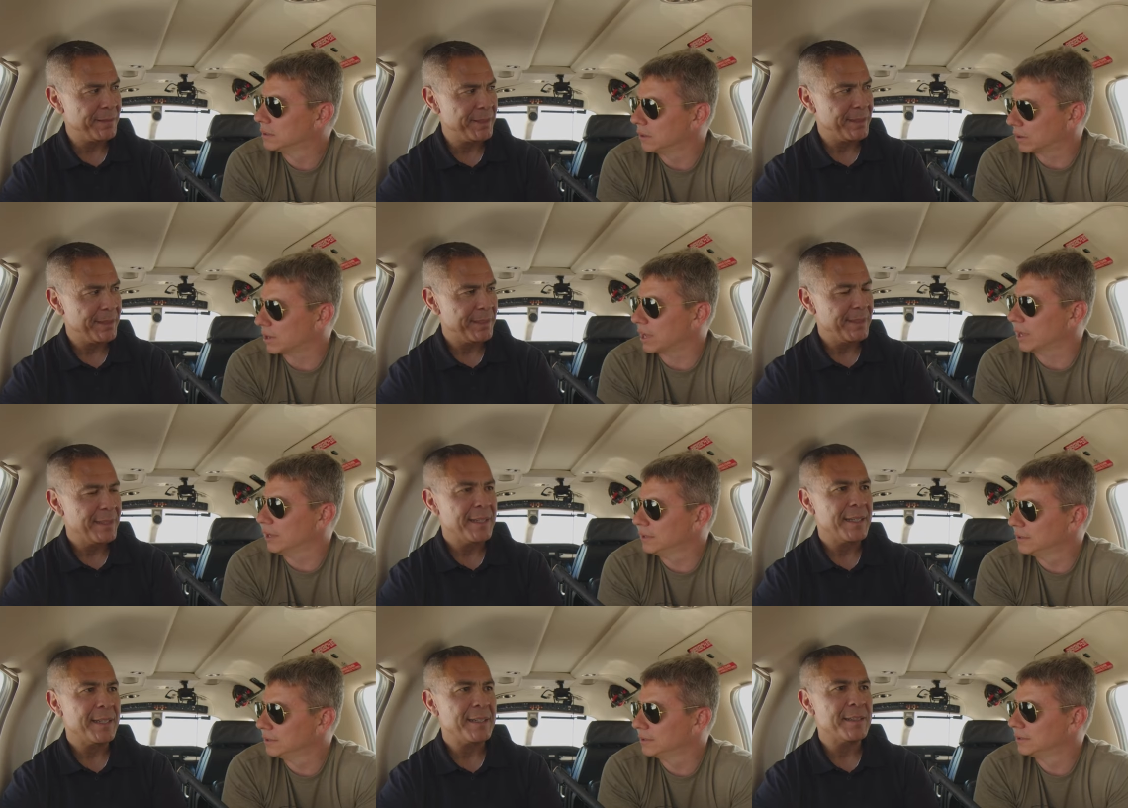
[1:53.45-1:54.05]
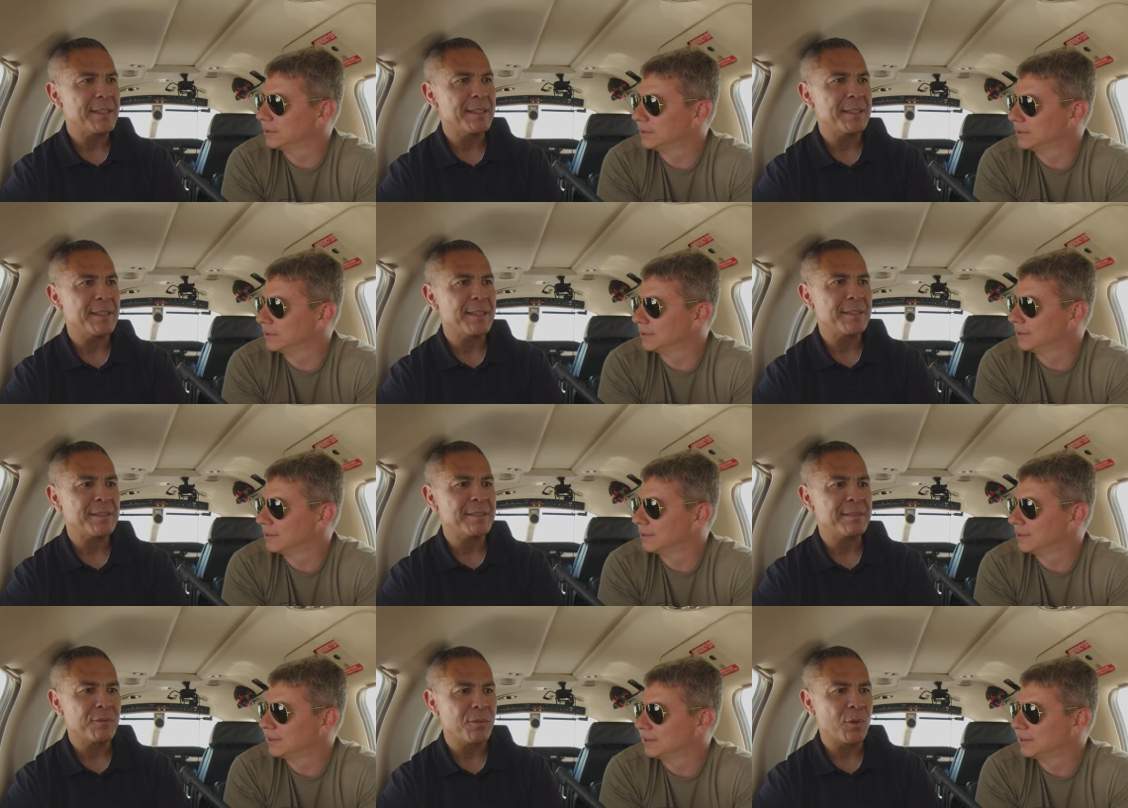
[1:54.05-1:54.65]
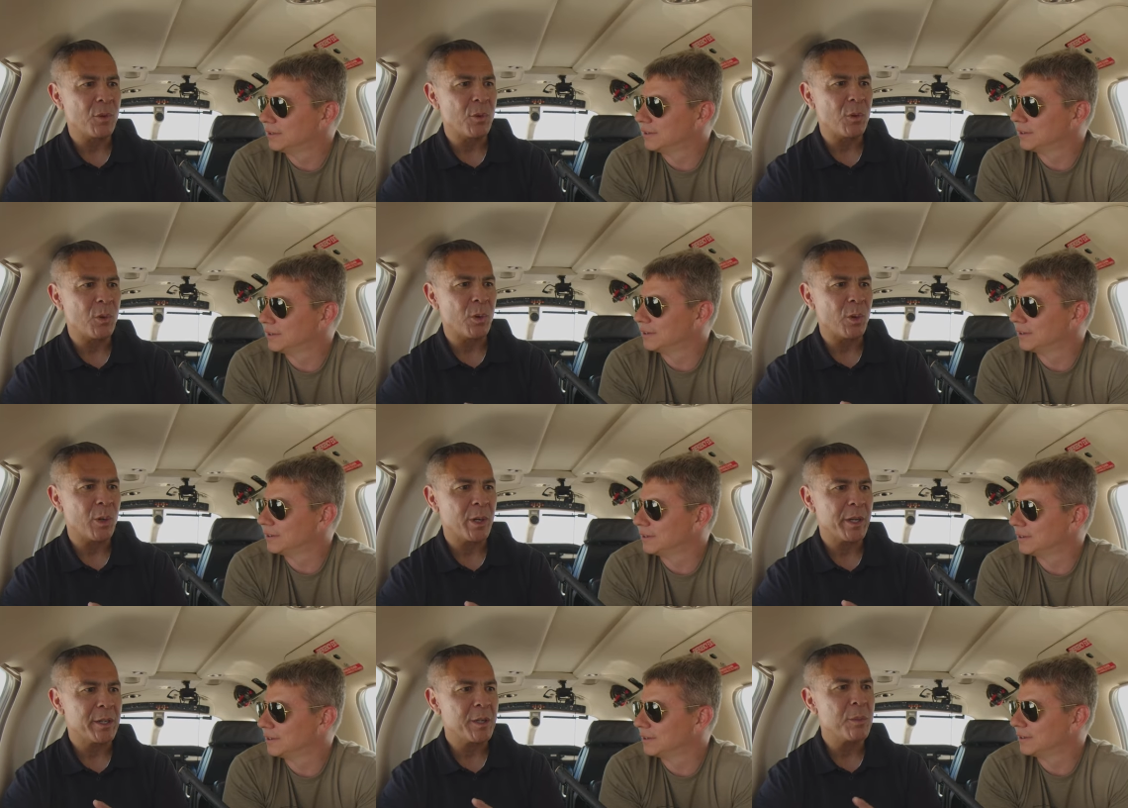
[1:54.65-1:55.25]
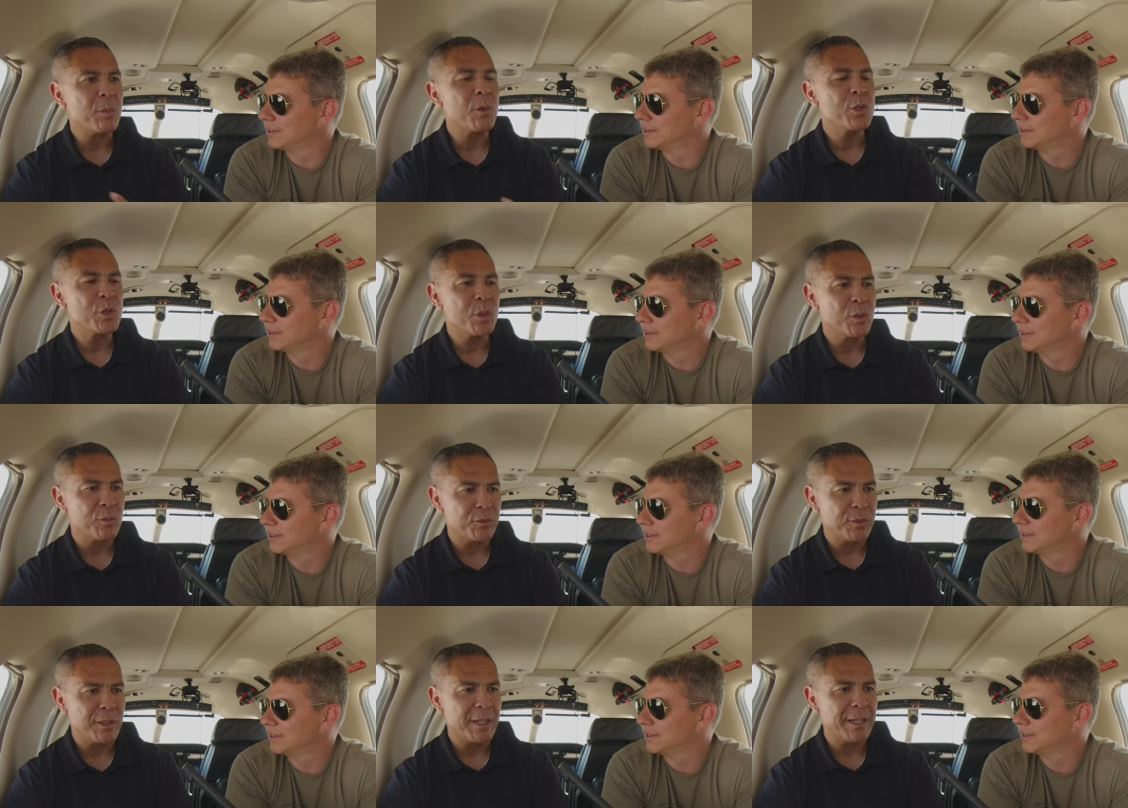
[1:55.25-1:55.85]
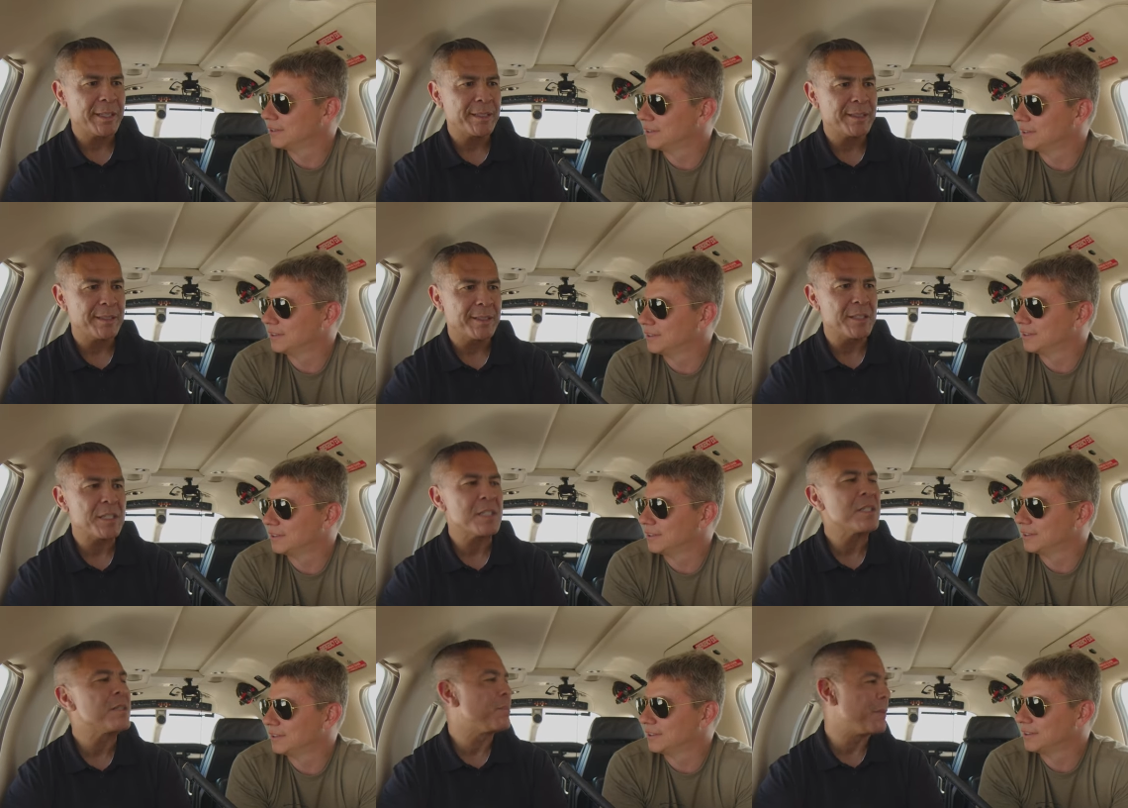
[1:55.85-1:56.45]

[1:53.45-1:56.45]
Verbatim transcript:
Speaker 1: Okay. And then for a commercial flight is